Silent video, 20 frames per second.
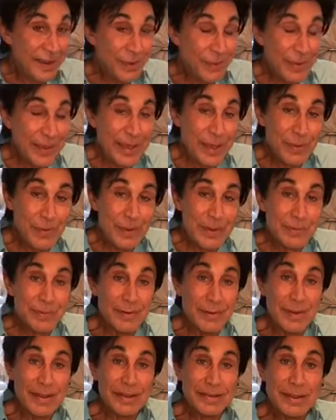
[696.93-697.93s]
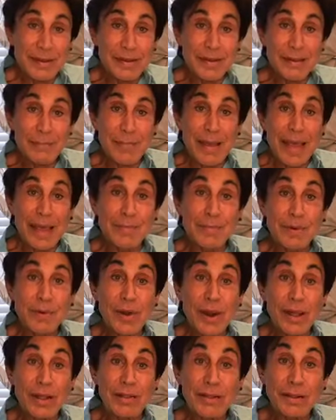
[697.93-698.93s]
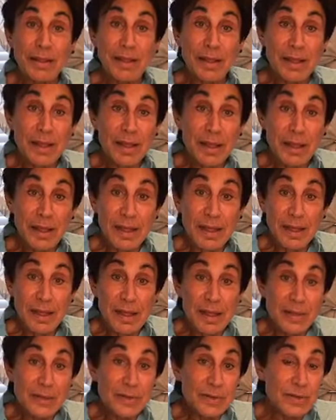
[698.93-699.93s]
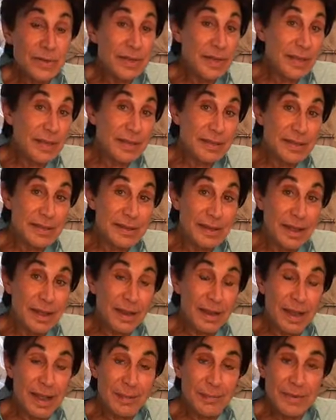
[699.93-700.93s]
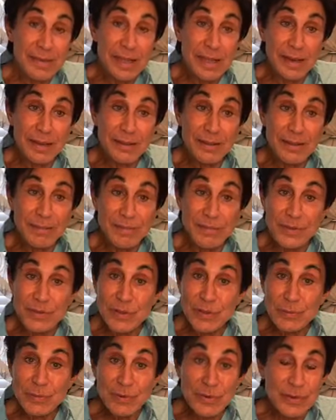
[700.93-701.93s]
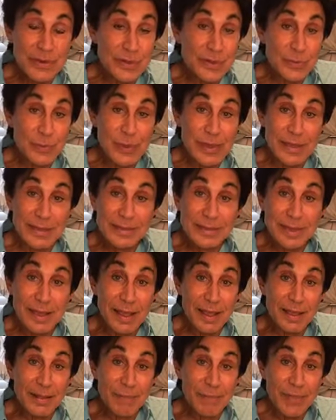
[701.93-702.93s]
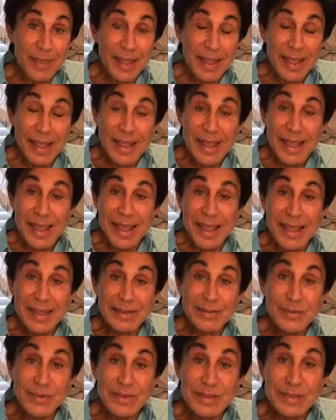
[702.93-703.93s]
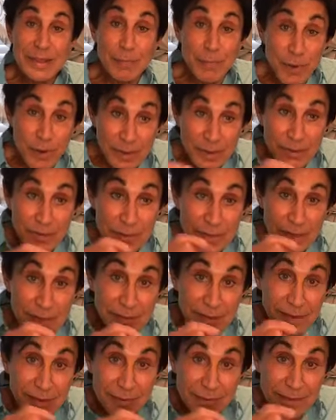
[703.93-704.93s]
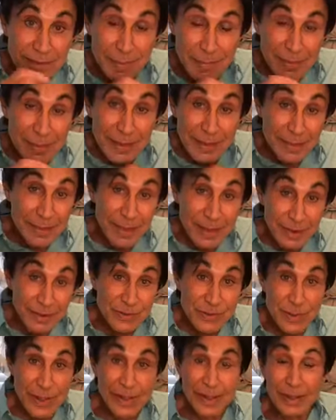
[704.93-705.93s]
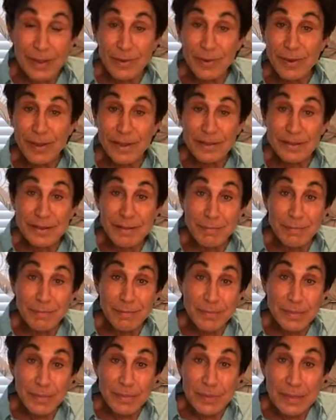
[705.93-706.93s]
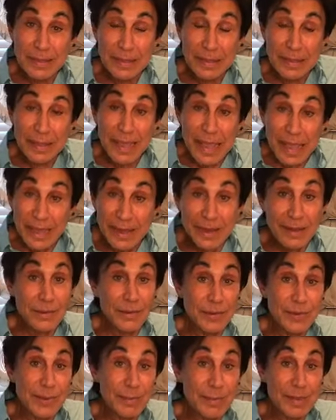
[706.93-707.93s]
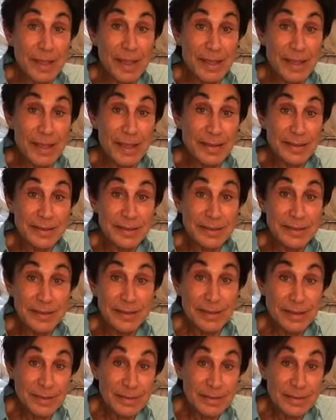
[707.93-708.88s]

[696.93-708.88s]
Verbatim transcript: you know, we got one for, is it Pat Morrell? Yes. She is a doll. I'm telling you, mm-hmm. she's, a, mm-hmm. she's, the sweetest thing. And she put a, tucked a little something in there so I can go get some candy or something, I guess